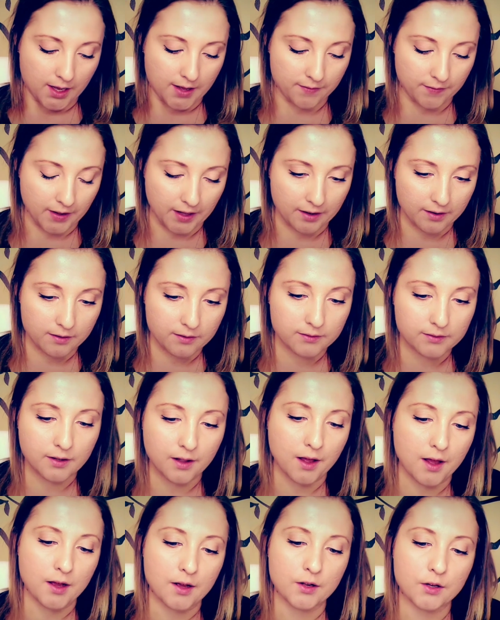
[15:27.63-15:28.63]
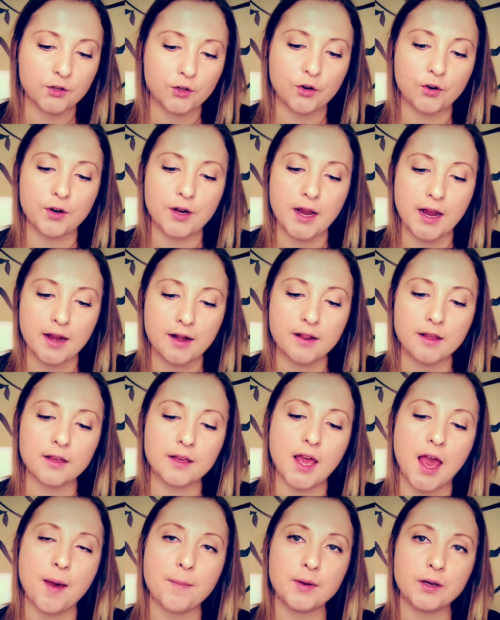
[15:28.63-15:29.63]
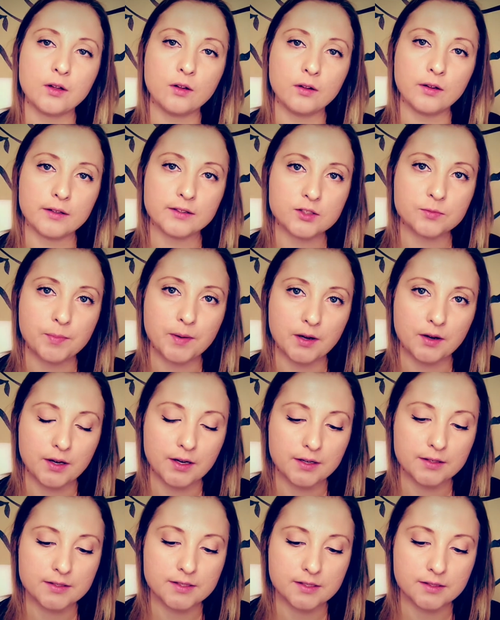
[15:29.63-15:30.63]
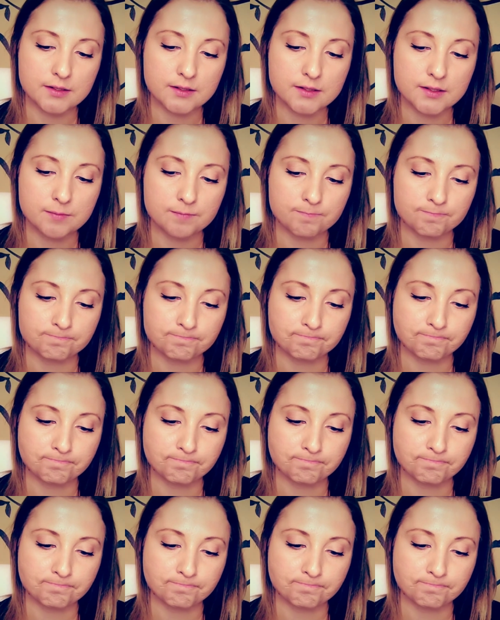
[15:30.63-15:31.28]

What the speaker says: And that is creating chemical experiences